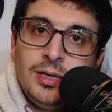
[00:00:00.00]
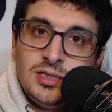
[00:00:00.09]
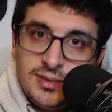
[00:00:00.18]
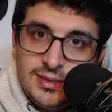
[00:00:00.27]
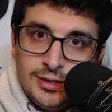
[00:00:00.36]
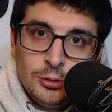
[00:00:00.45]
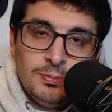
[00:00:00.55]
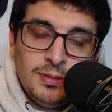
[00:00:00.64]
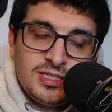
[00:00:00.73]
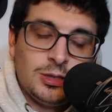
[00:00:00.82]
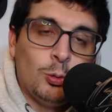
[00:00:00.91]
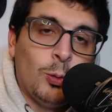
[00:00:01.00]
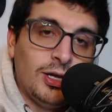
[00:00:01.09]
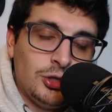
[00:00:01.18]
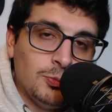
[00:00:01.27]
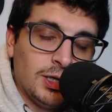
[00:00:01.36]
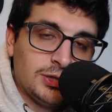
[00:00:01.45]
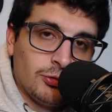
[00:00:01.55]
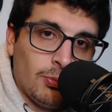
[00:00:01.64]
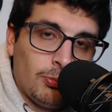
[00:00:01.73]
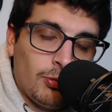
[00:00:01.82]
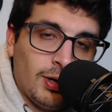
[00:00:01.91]
he's still missing way too much
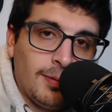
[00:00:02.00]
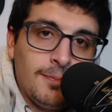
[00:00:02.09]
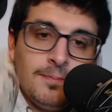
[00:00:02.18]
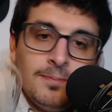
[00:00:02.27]
from 3.